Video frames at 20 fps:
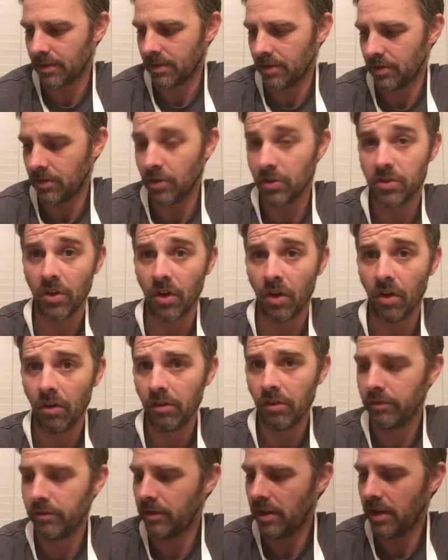
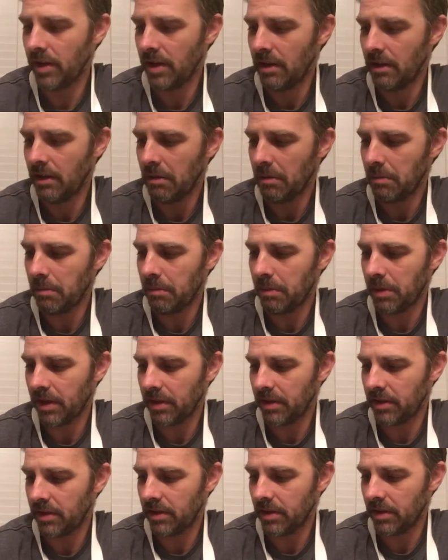dissolve,
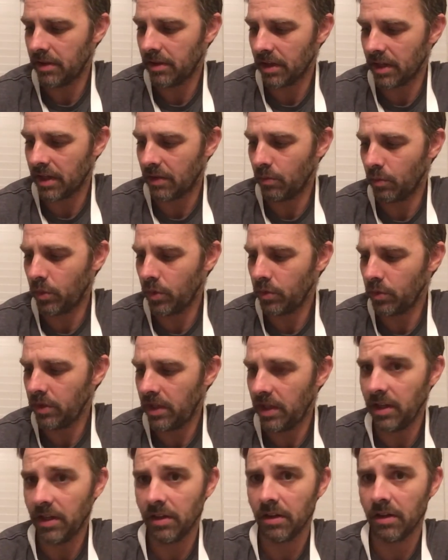but the wound
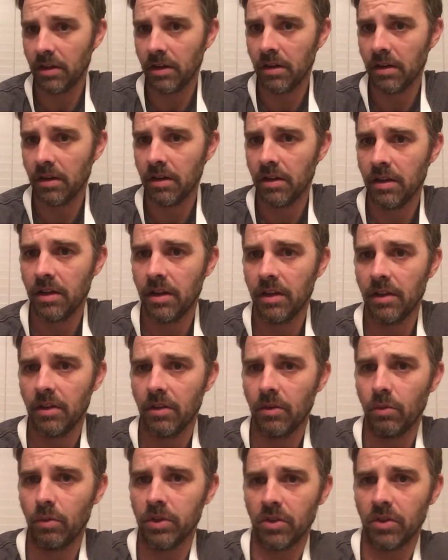here
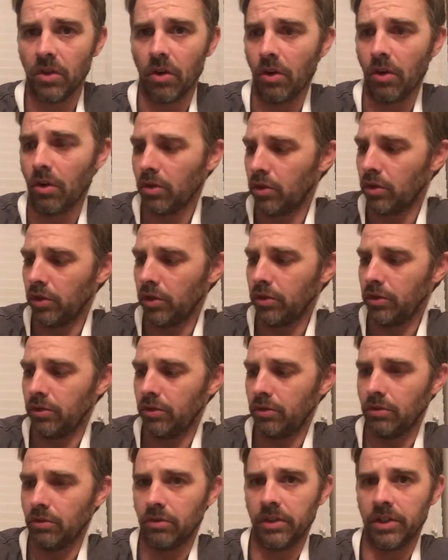was all
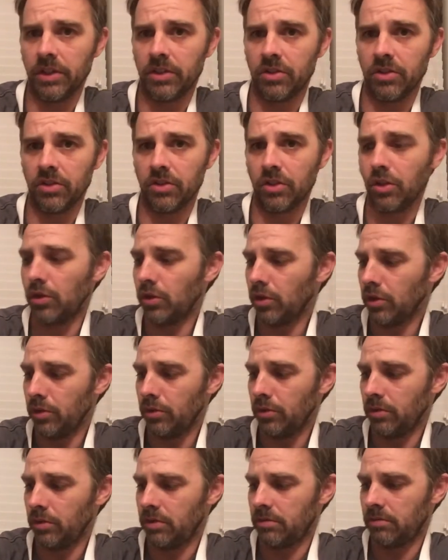glue. It's just
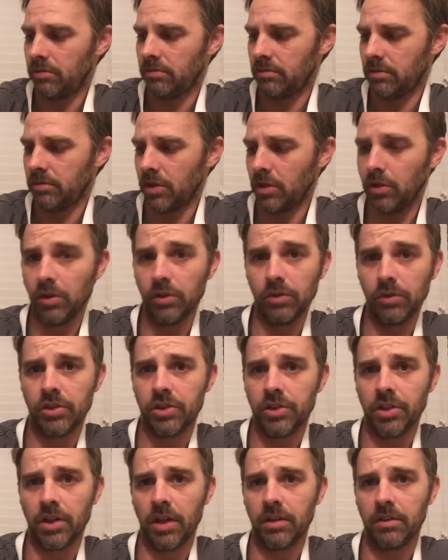glued
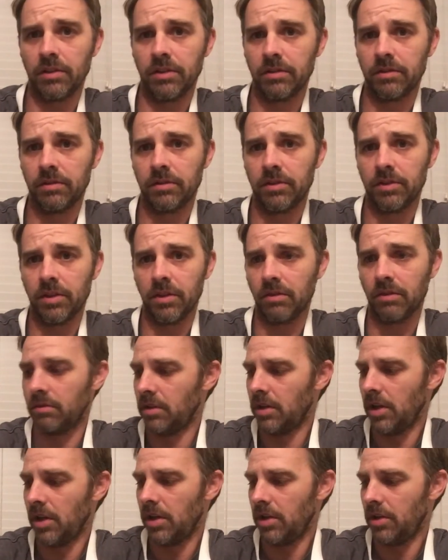shut. So
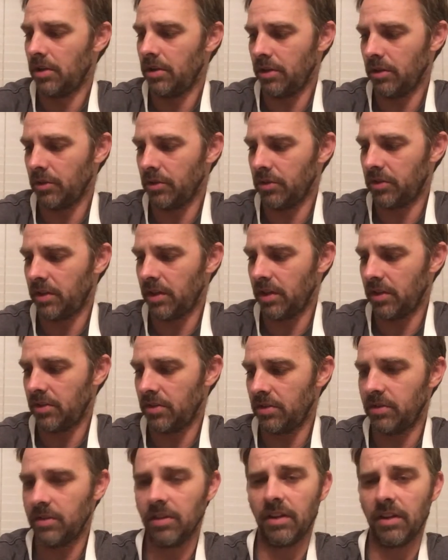no
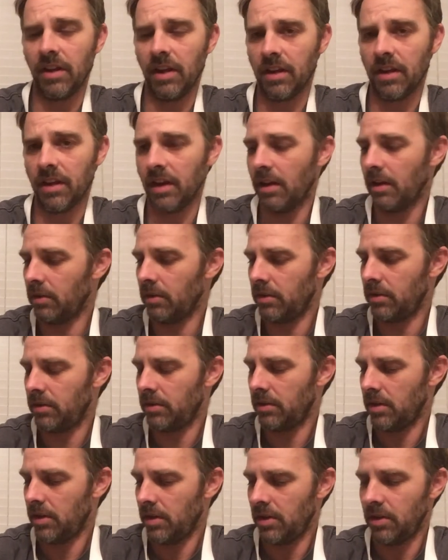stitches to take out,
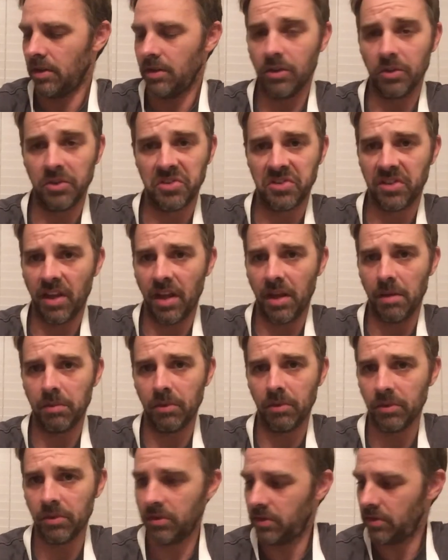no
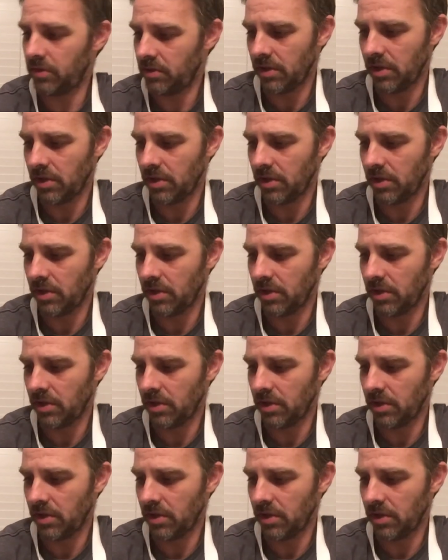staples,